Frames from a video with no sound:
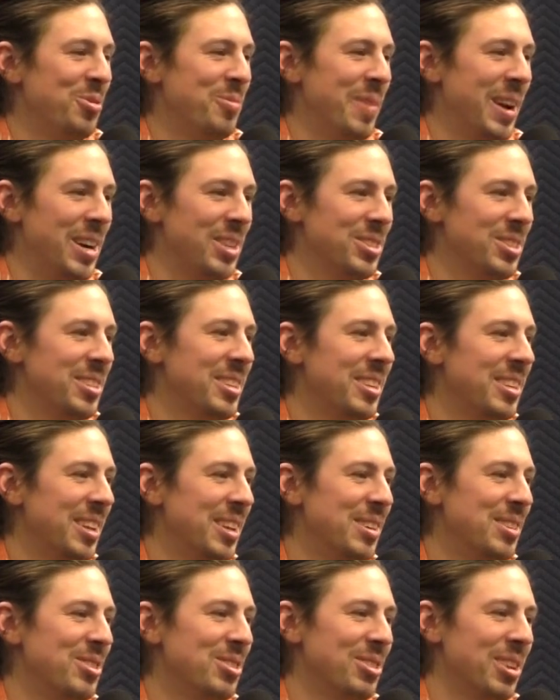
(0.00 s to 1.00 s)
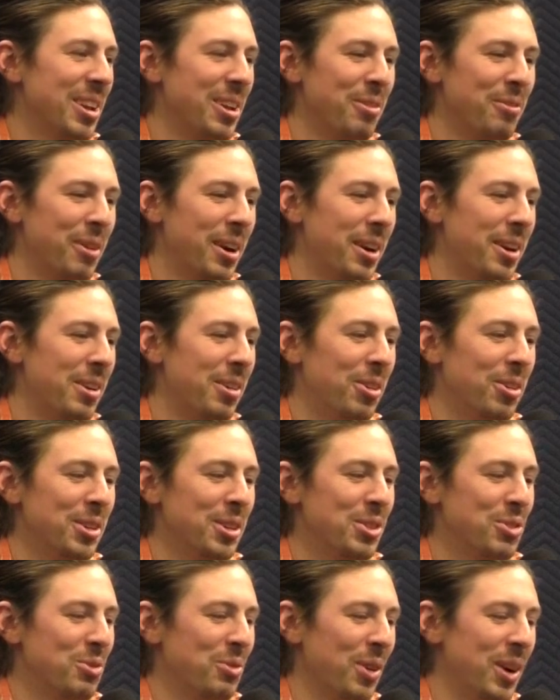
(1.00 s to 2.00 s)
you imagine? He just like invited all
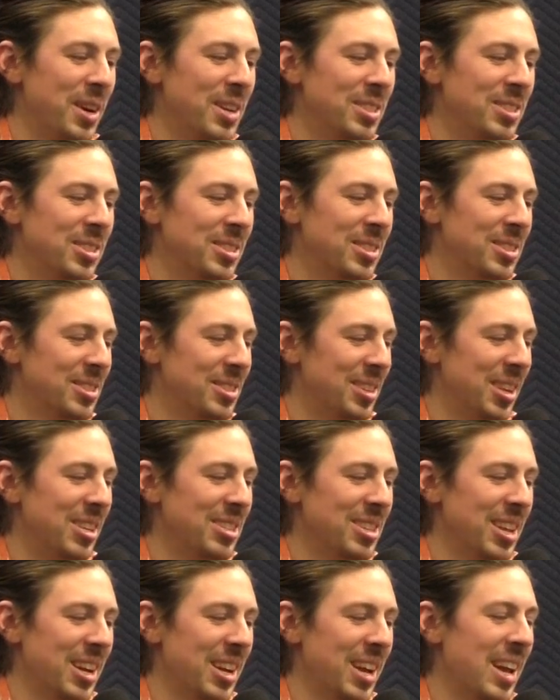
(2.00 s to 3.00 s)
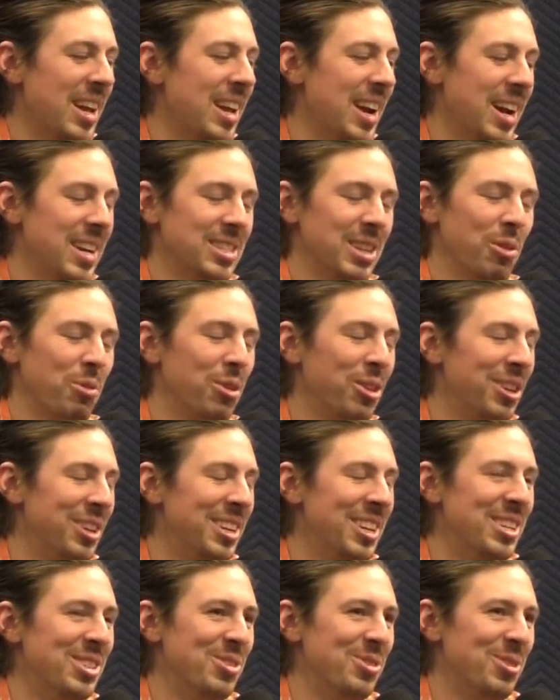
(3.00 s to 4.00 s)
his friends. He's like, "Hey guys, I really
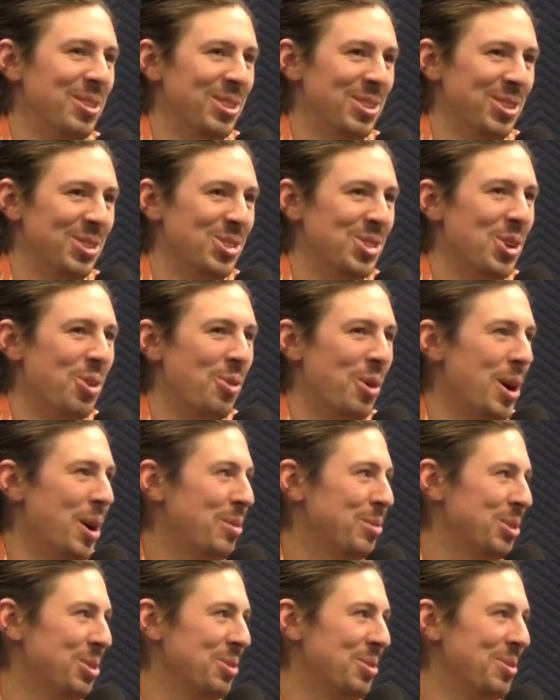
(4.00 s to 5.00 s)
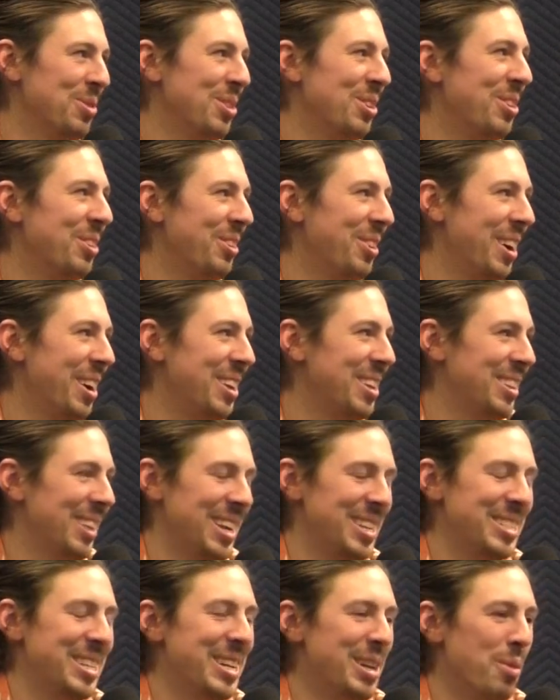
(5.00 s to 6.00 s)
need you to show up so I can
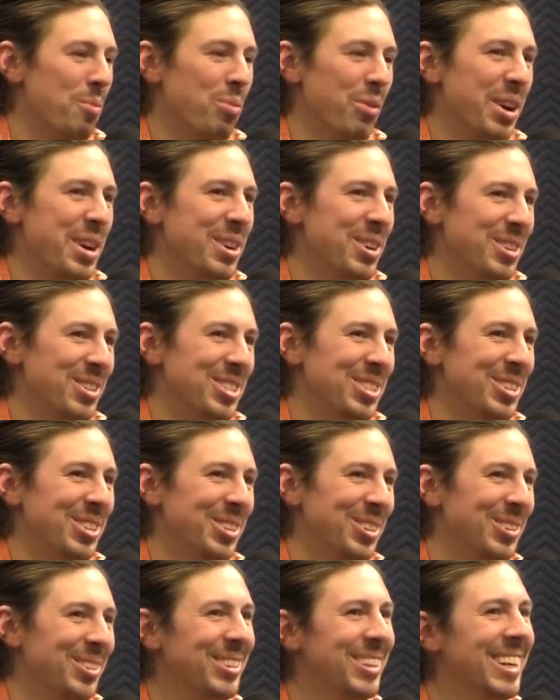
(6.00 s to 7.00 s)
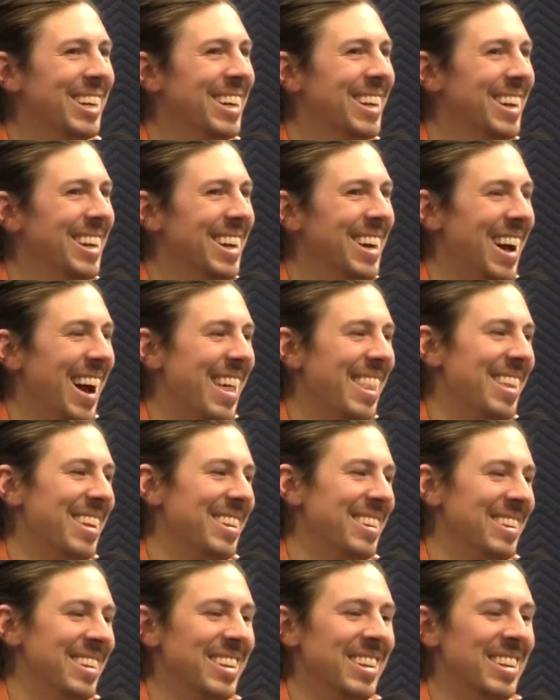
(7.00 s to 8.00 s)
like take a break or two." And
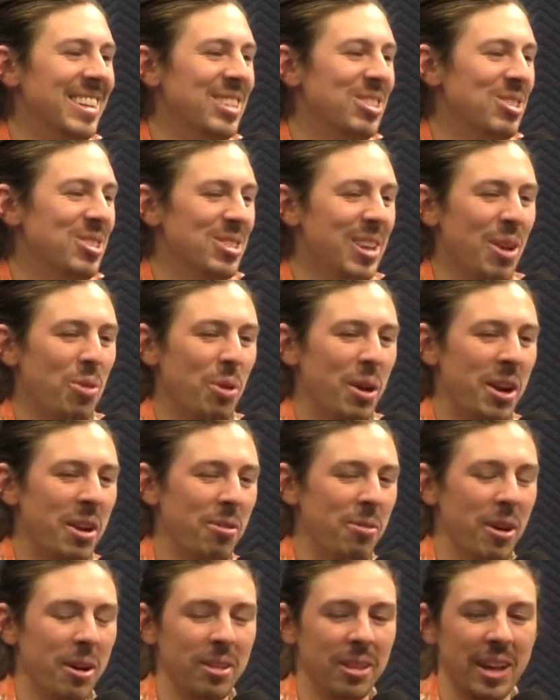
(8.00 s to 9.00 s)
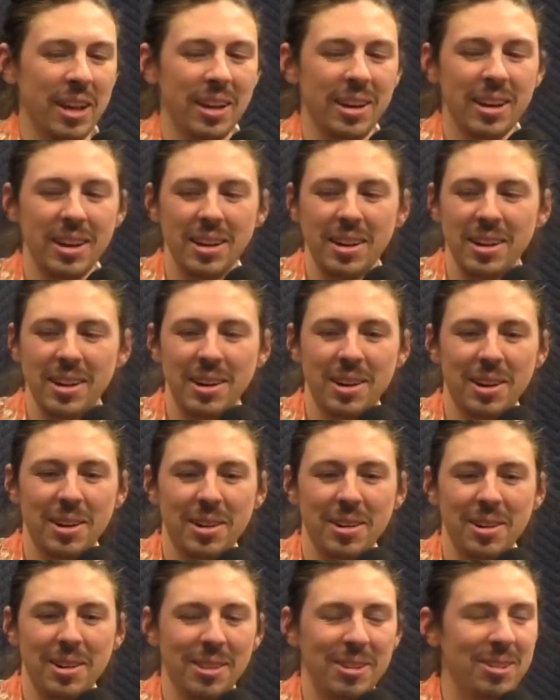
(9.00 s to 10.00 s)
then he's just like waiting around, like,
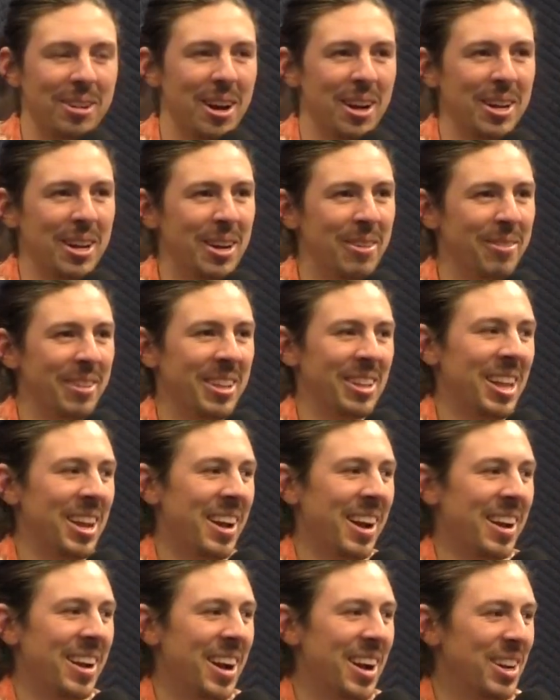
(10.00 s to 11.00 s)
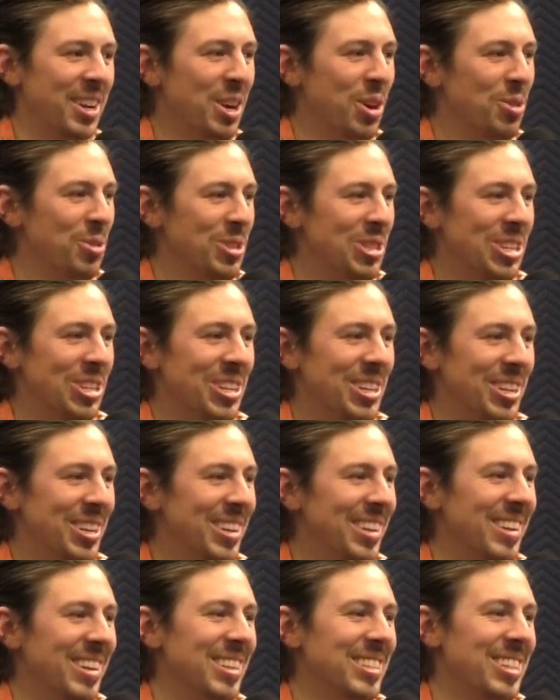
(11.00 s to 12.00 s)
"Oh, they're not coming. Like I got ghosted."
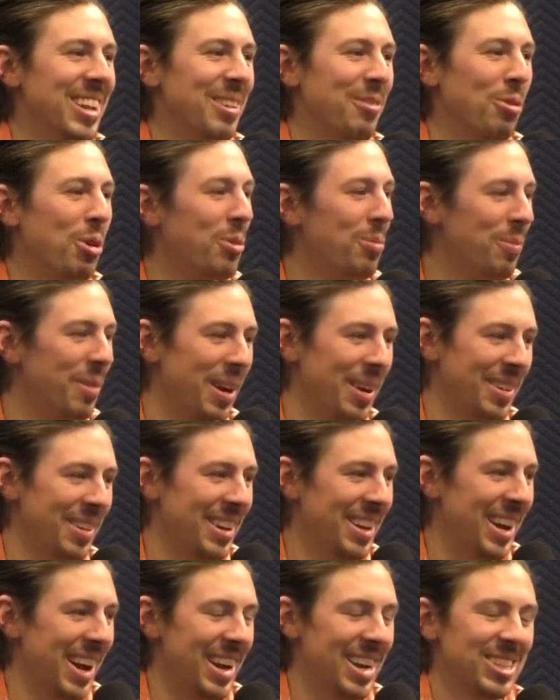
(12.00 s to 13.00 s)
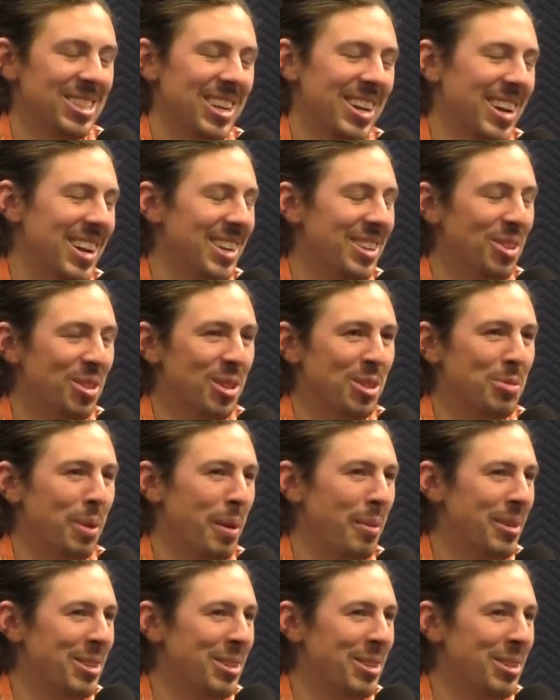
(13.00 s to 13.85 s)
And he's like, "Well, I guess I got to do this by